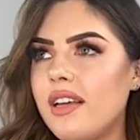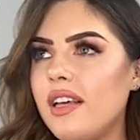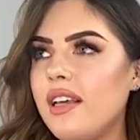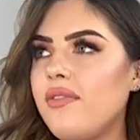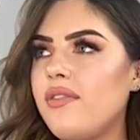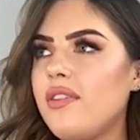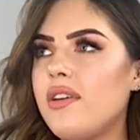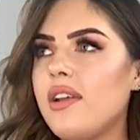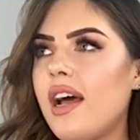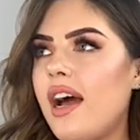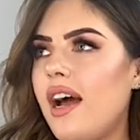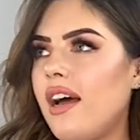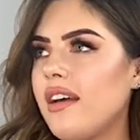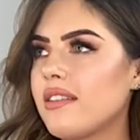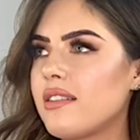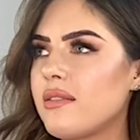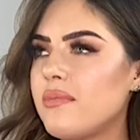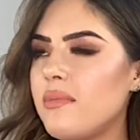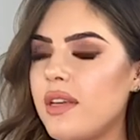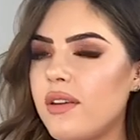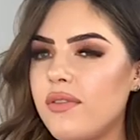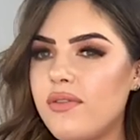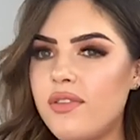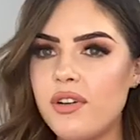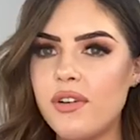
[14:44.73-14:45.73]
if you'd
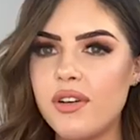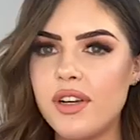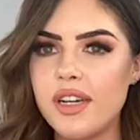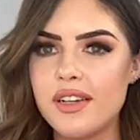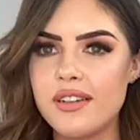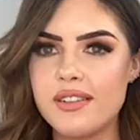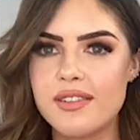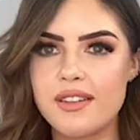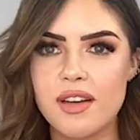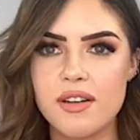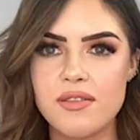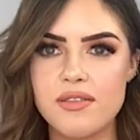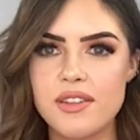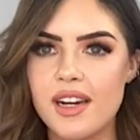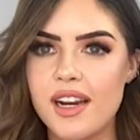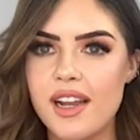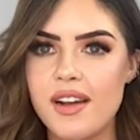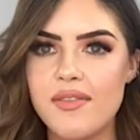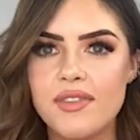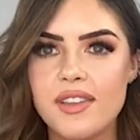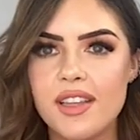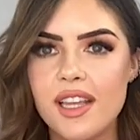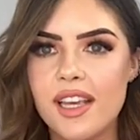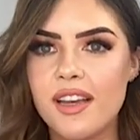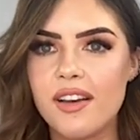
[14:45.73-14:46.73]
asked me a few years ago did I
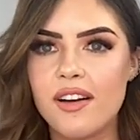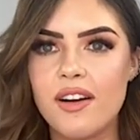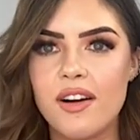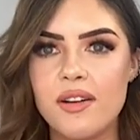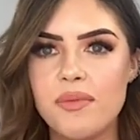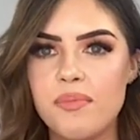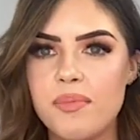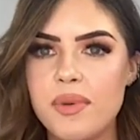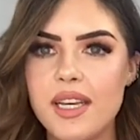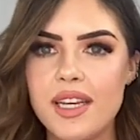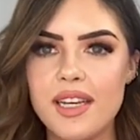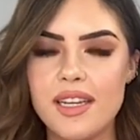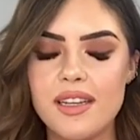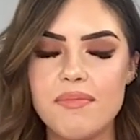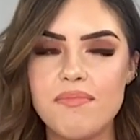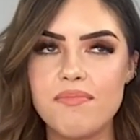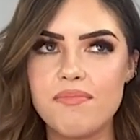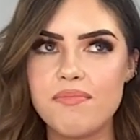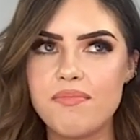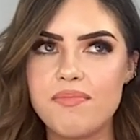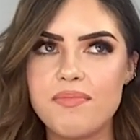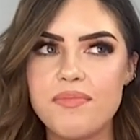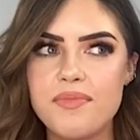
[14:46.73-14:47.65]
ever think I'd be